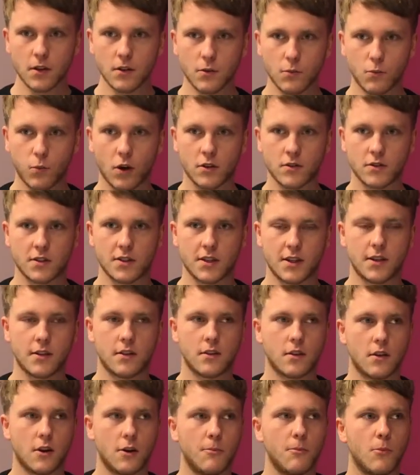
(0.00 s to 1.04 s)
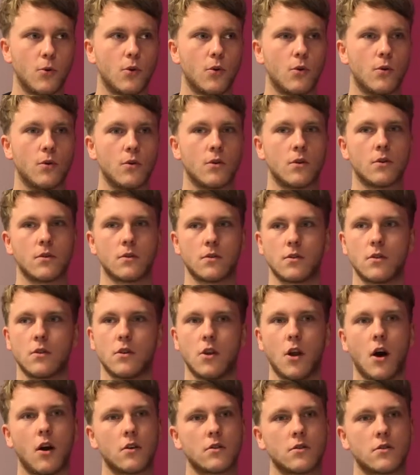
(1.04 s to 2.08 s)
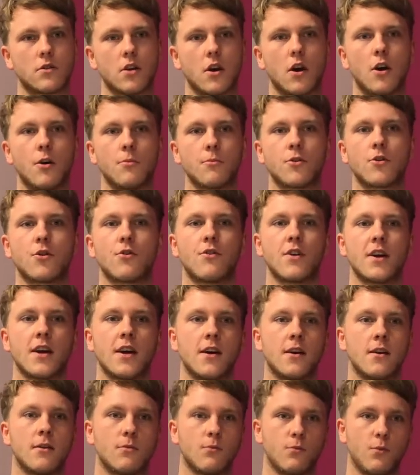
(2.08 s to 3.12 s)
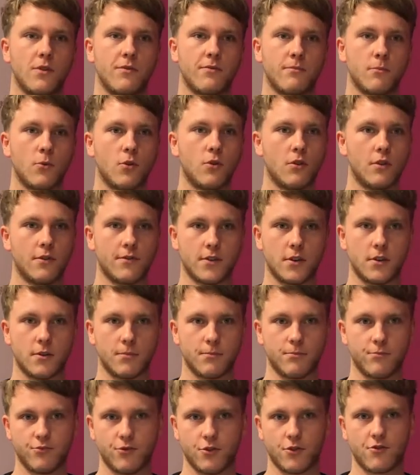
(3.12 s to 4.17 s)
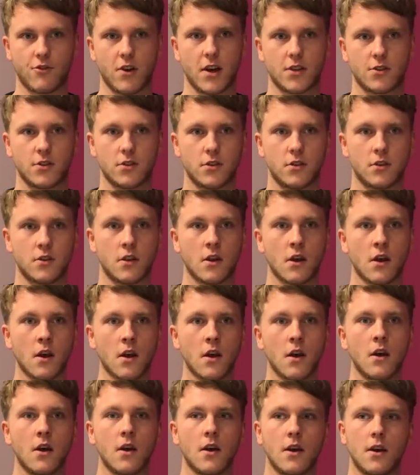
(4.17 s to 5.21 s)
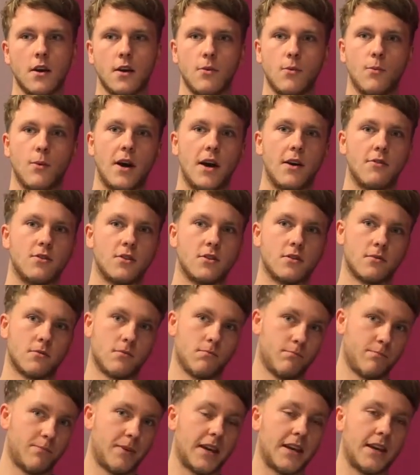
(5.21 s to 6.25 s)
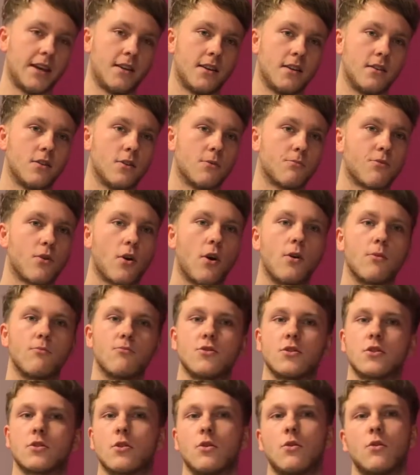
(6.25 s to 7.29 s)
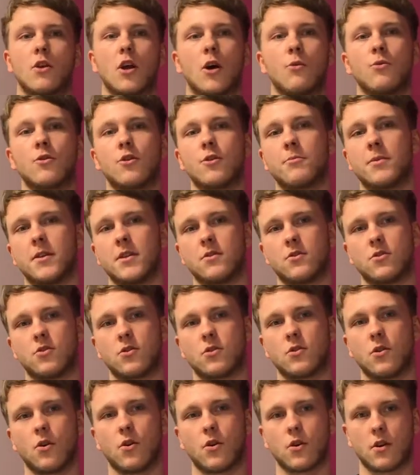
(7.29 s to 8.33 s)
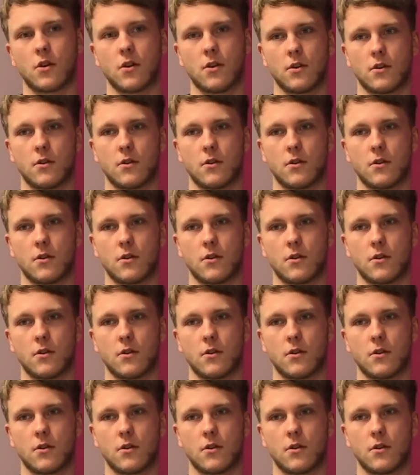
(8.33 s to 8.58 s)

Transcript: wanted a more long-term career with more of a progression, whereas being in the primary school I would have been stuck